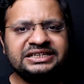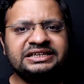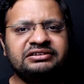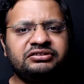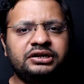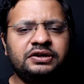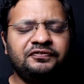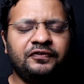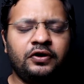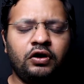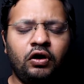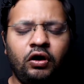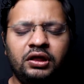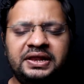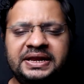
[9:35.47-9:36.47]
general, for
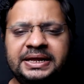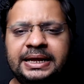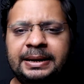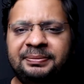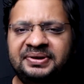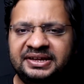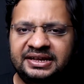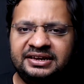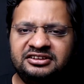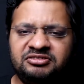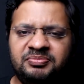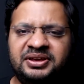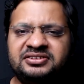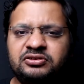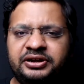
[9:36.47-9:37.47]
all the
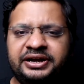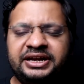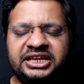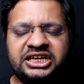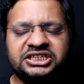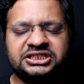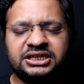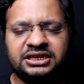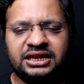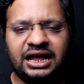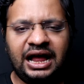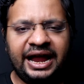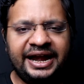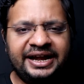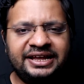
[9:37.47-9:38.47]
MTLS based authentication,
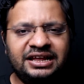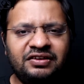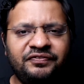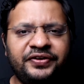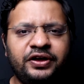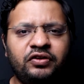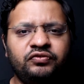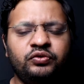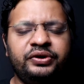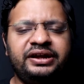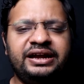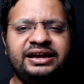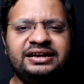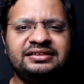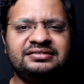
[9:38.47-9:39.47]
the ideal way of doing
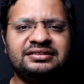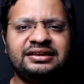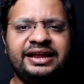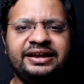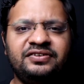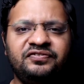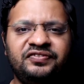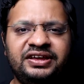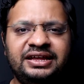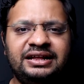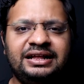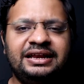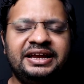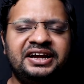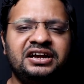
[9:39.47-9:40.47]
that is like we
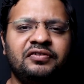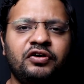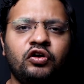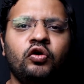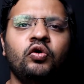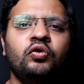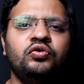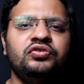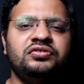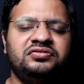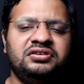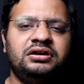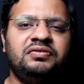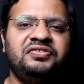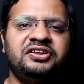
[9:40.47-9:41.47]
create our own
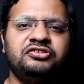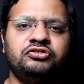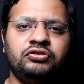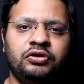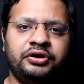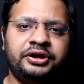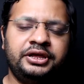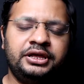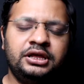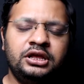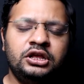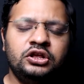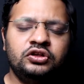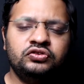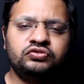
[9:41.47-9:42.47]
certificate authority.
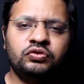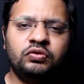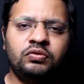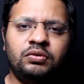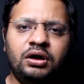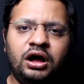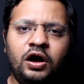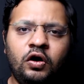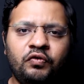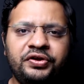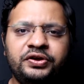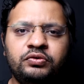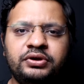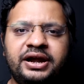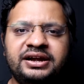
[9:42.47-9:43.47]
So how we
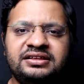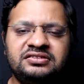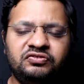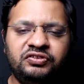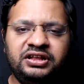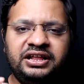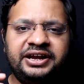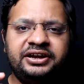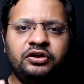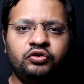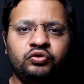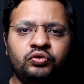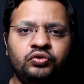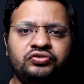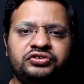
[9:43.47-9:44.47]
do that is we create a
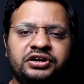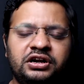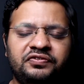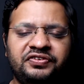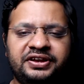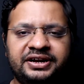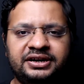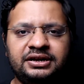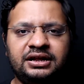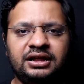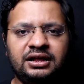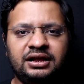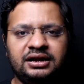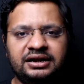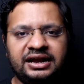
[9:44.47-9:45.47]
root certificate
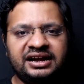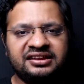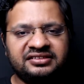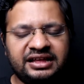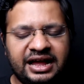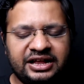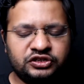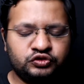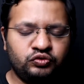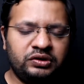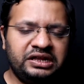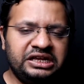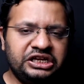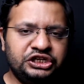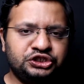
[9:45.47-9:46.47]
uh, that is
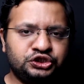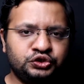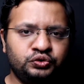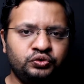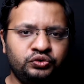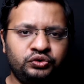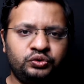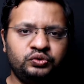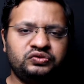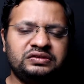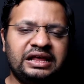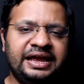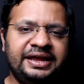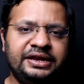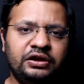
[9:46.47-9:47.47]
actually issued to
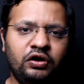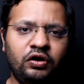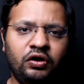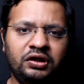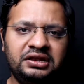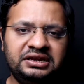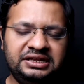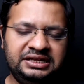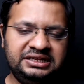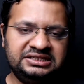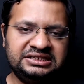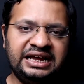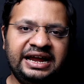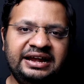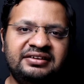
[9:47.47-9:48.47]
sign all the
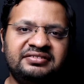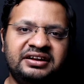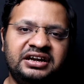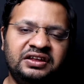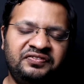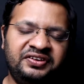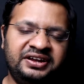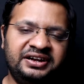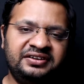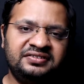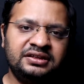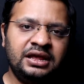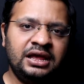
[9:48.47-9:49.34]
child certificates.